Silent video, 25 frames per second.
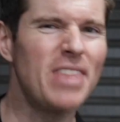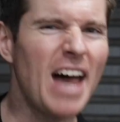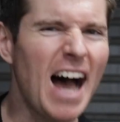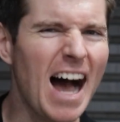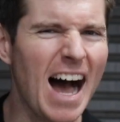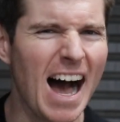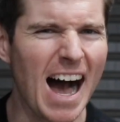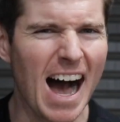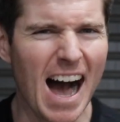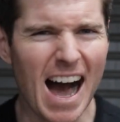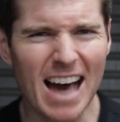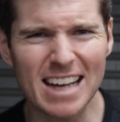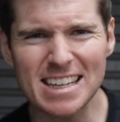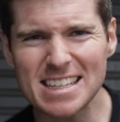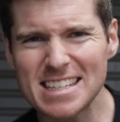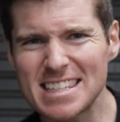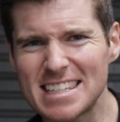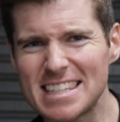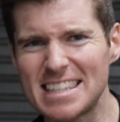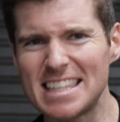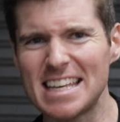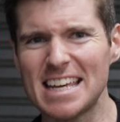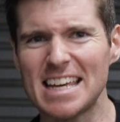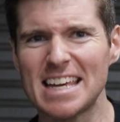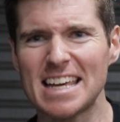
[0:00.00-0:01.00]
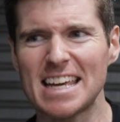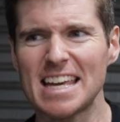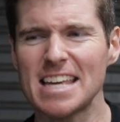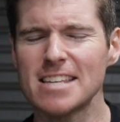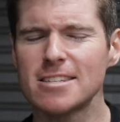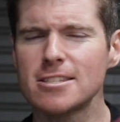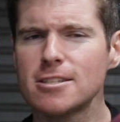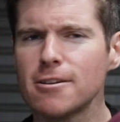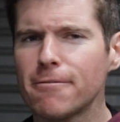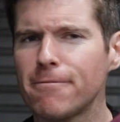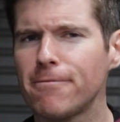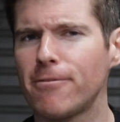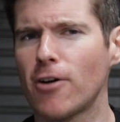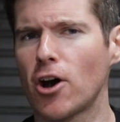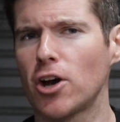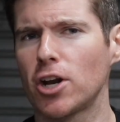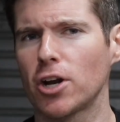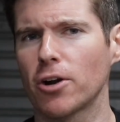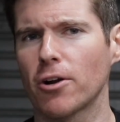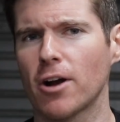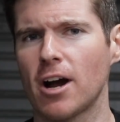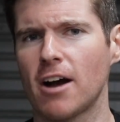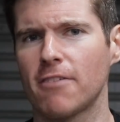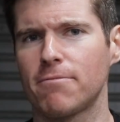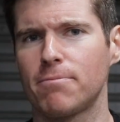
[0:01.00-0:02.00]
The hardest thing is to
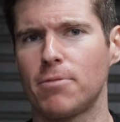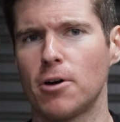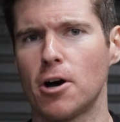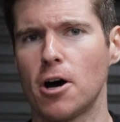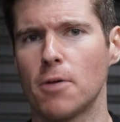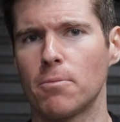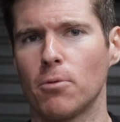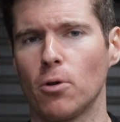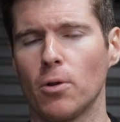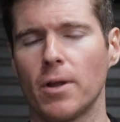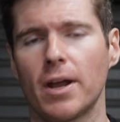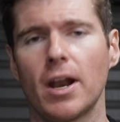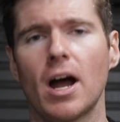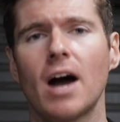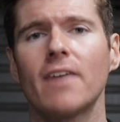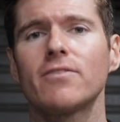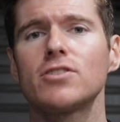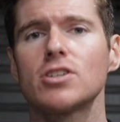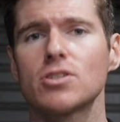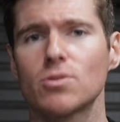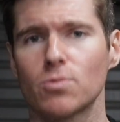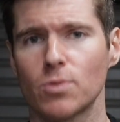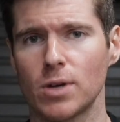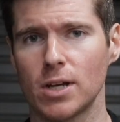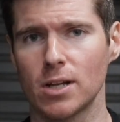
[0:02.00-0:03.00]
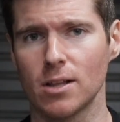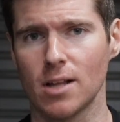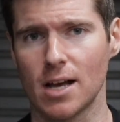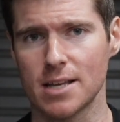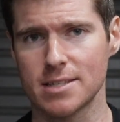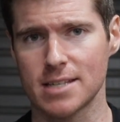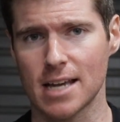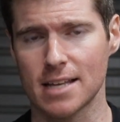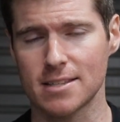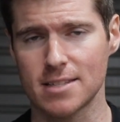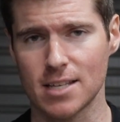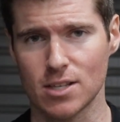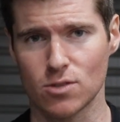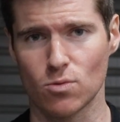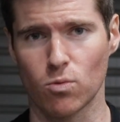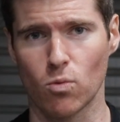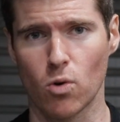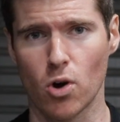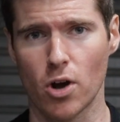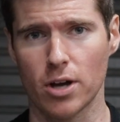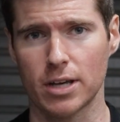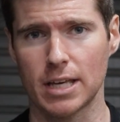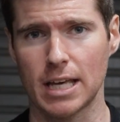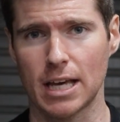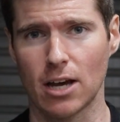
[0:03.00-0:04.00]
photograph purple, and I've just realized that since
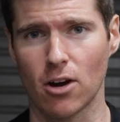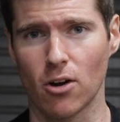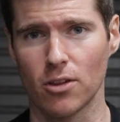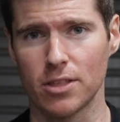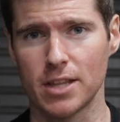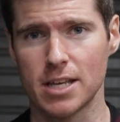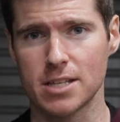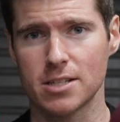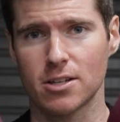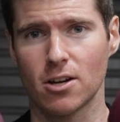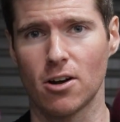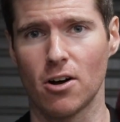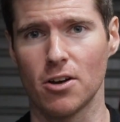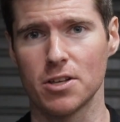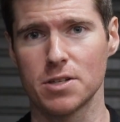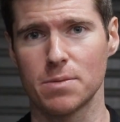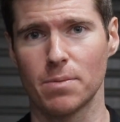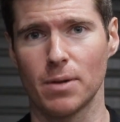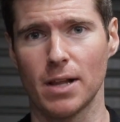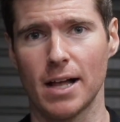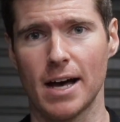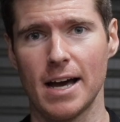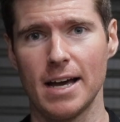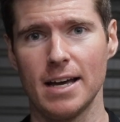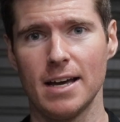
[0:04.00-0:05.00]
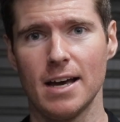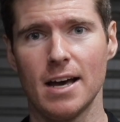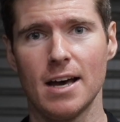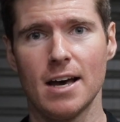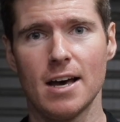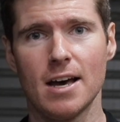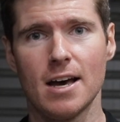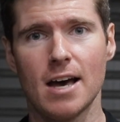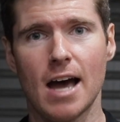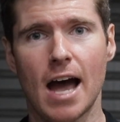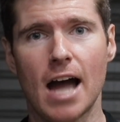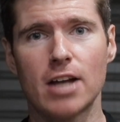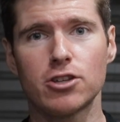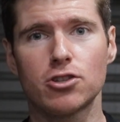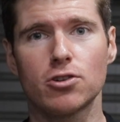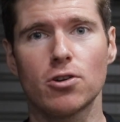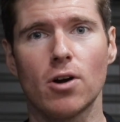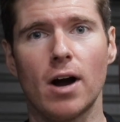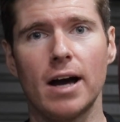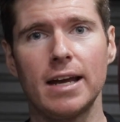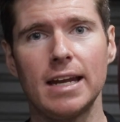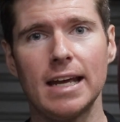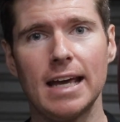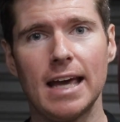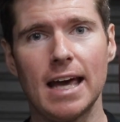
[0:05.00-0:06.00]
working on this cosplay, and
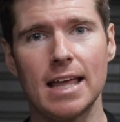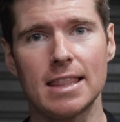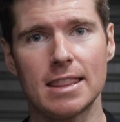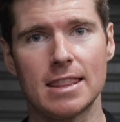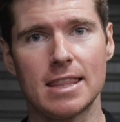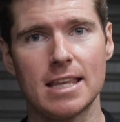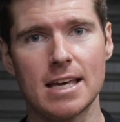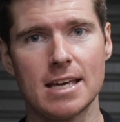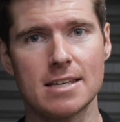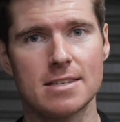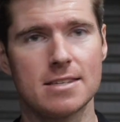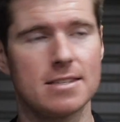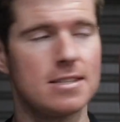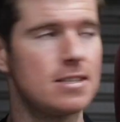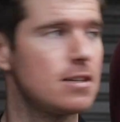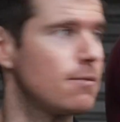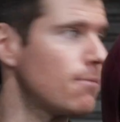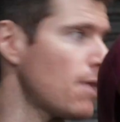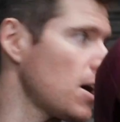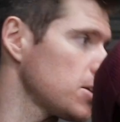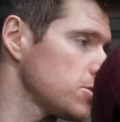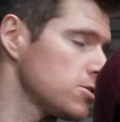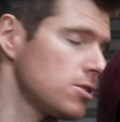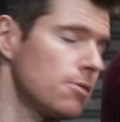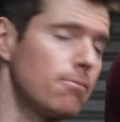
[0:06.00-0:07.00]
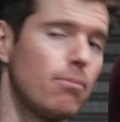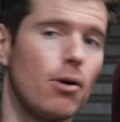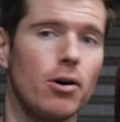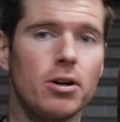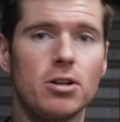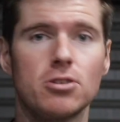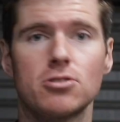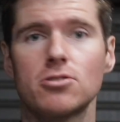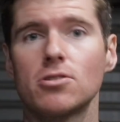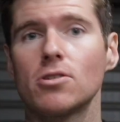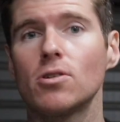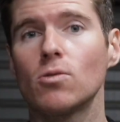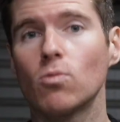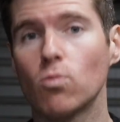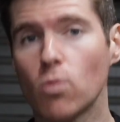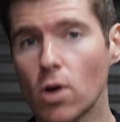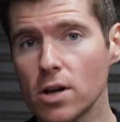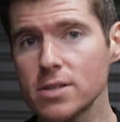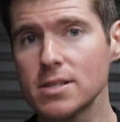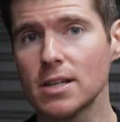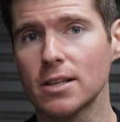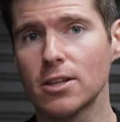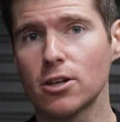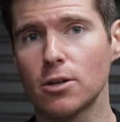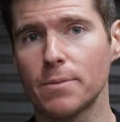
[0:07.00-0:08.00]
trying to get this to match the bodysuit
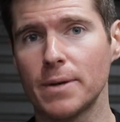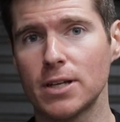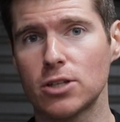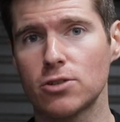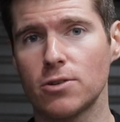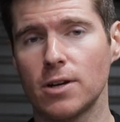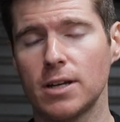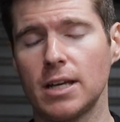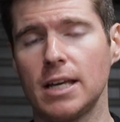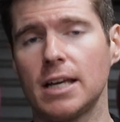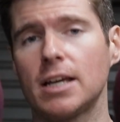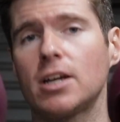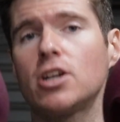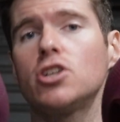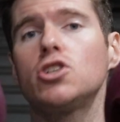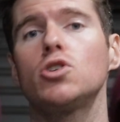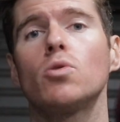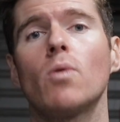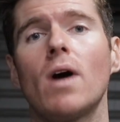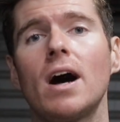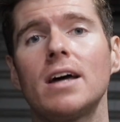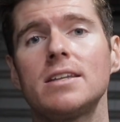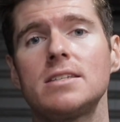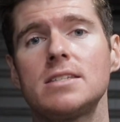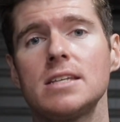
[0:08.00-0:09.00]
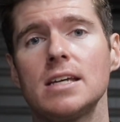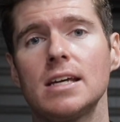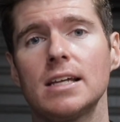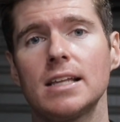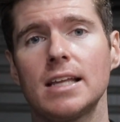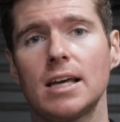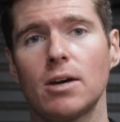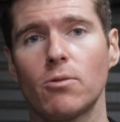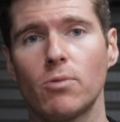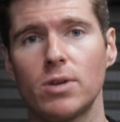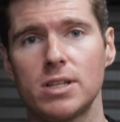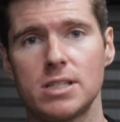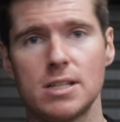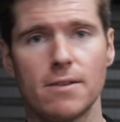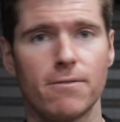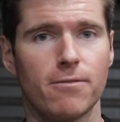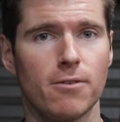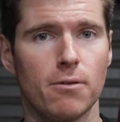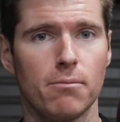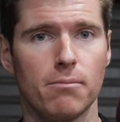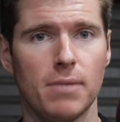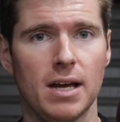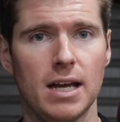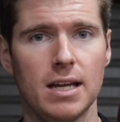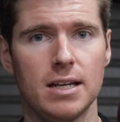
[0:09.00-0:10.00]
was a little bit tricky because you are dealing with
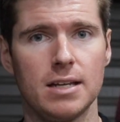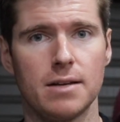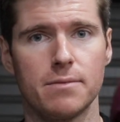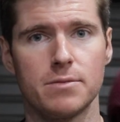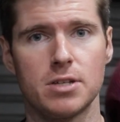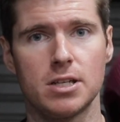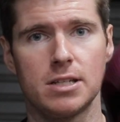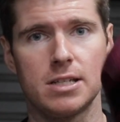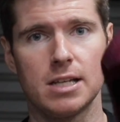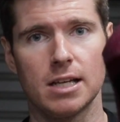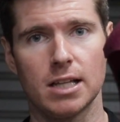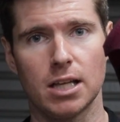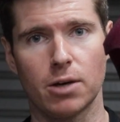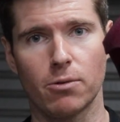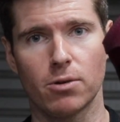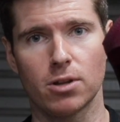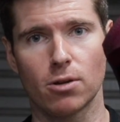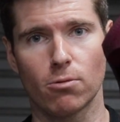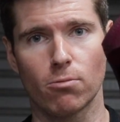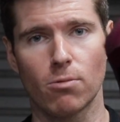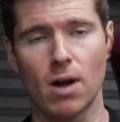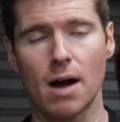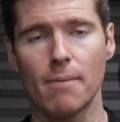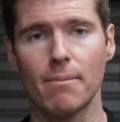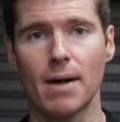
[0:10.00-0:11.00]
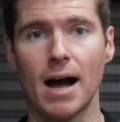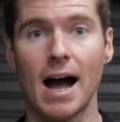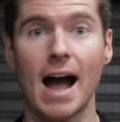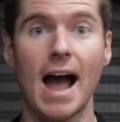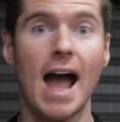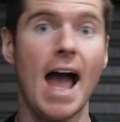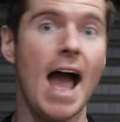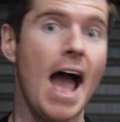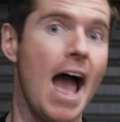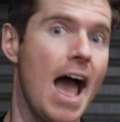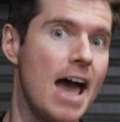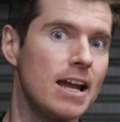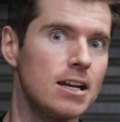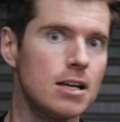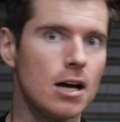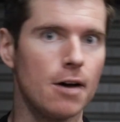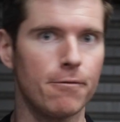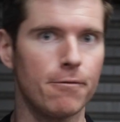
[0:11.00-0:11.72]
different mediums. You're dealing with a rubber and a